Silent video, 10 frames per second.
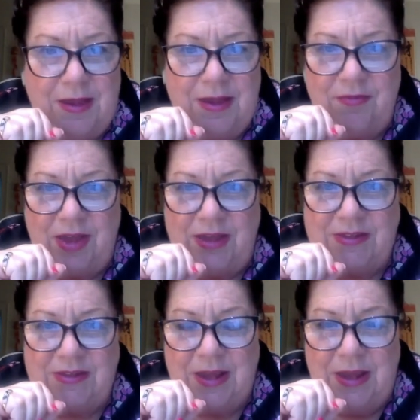
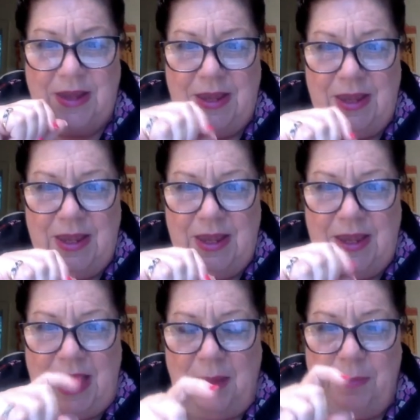events
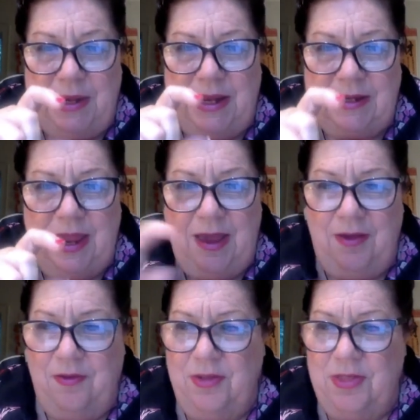happening
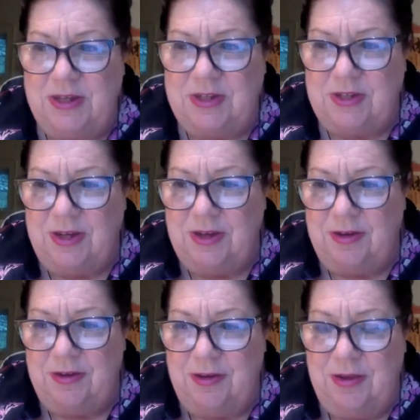now this
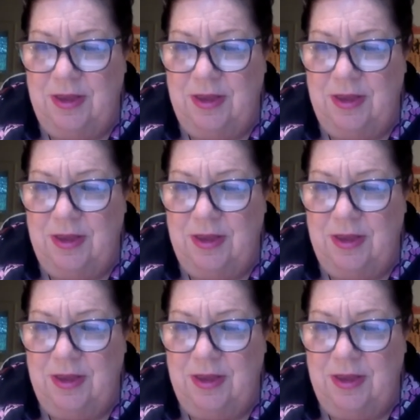year.